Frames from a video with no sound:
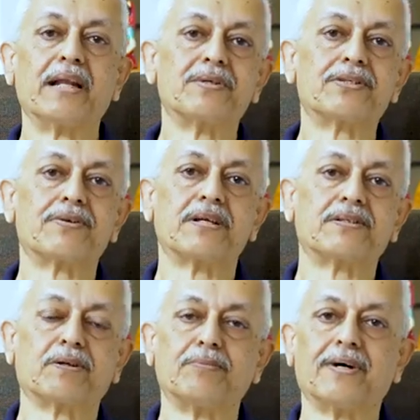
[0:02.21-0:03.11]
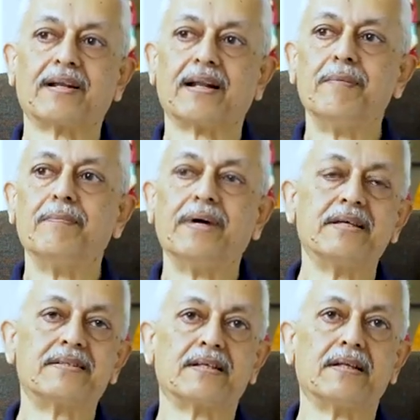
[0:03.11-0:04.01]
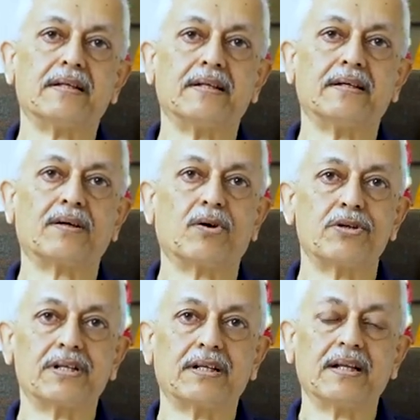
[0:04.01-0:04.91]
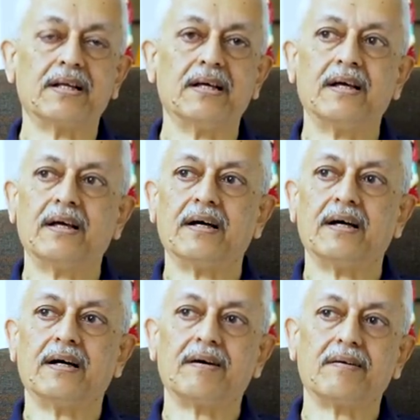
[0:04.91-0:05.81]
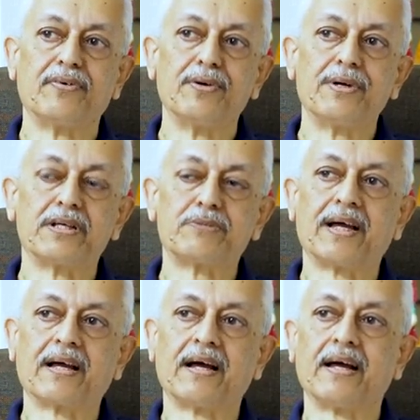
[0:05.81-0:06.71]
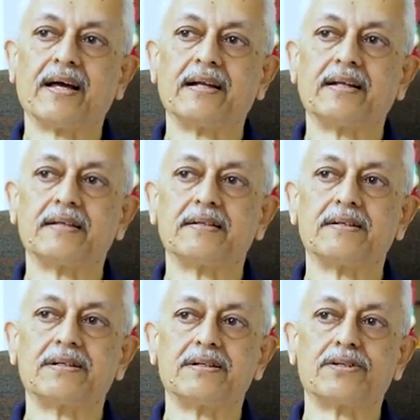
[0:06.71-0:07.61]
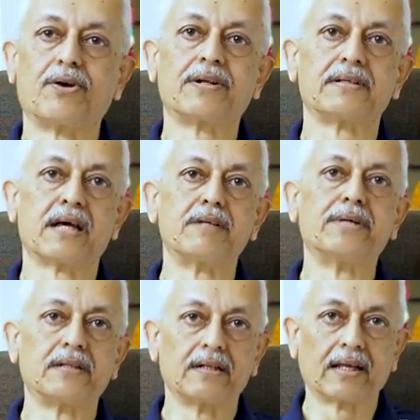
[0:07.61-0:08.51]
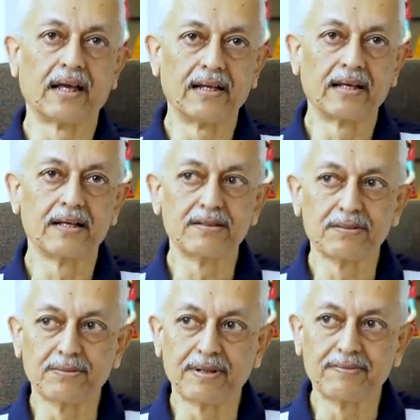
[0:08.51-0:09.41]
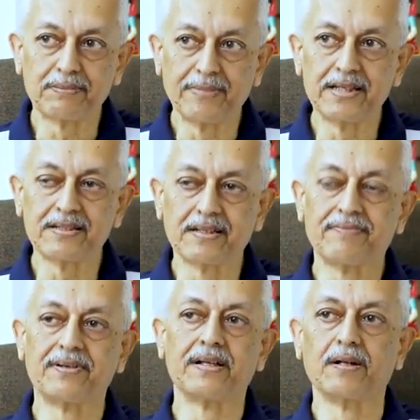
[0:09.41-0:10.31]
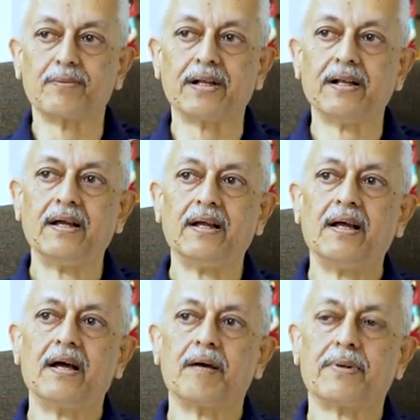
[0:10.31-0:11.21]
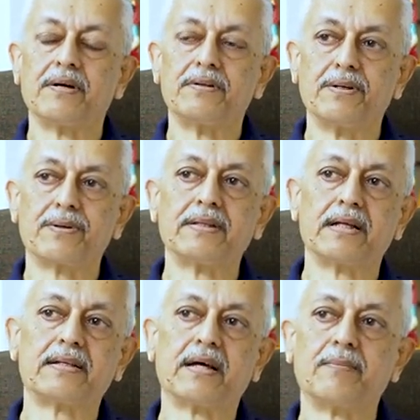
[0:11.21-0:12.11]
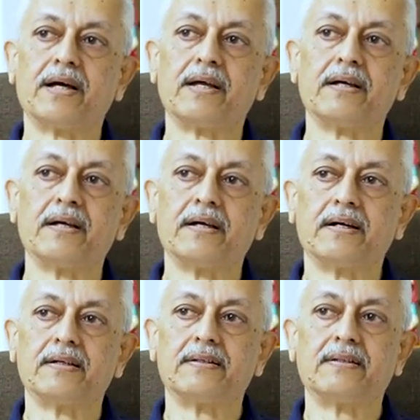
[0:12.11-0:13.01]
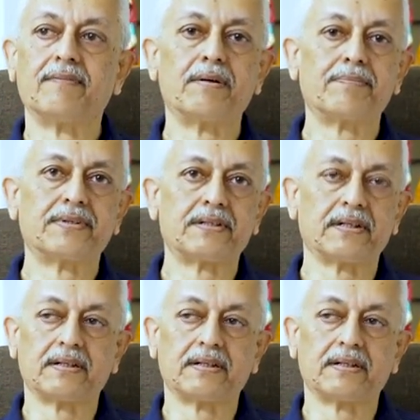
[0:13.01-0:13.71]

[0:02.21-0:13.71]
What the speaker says: name is Suresh Kumar and I am based in Cochin. A few years back, I had a short assignment in Calicut, so I was based here for a little while. During that time, I developed